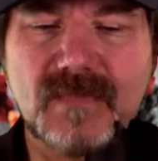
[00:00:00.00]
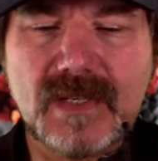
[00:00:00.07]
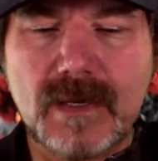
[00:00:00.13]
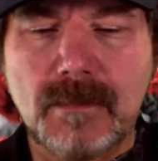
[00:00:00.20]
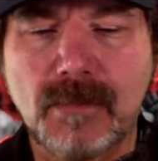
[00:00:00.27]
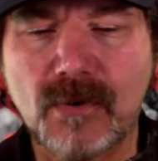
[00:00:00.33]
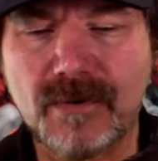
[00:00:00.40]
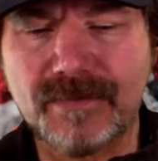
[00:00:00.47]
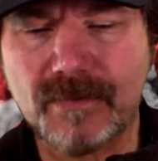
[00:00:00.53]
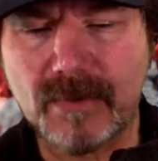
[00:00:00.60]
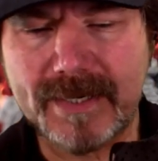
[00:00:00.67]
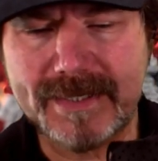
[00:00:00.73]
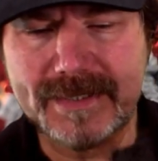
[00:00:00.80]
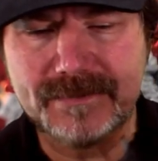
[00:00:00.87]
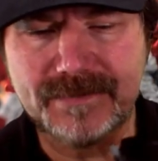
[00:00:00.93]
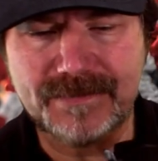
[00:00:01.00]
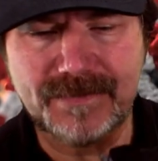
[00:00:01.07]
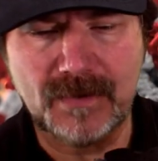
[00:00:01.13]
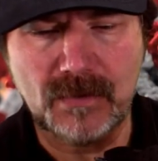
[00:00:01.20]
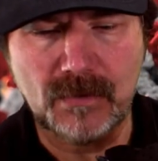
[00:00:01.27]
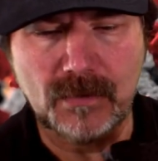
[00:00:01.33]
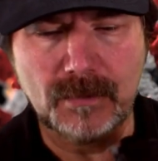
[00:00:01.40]
perforated
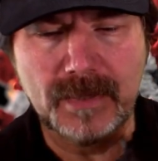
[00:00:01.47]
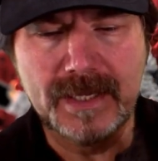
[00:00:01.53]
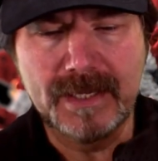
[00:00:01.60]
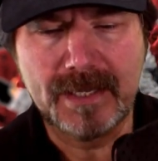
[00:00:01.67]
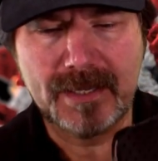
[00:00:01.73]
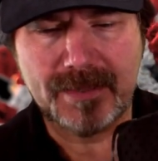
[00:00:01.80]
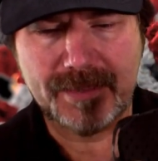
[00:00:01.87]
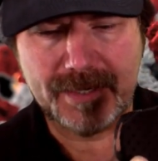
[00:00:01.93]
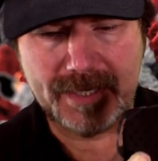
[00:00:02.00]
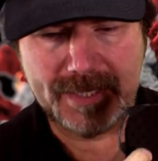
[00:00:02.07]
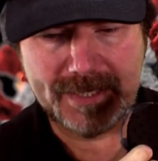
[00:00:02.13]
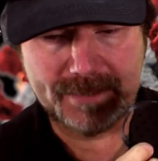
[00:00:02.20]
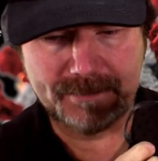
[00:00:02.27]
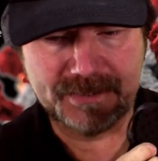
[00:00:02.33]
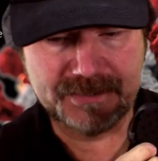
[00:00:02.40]
foam that I had been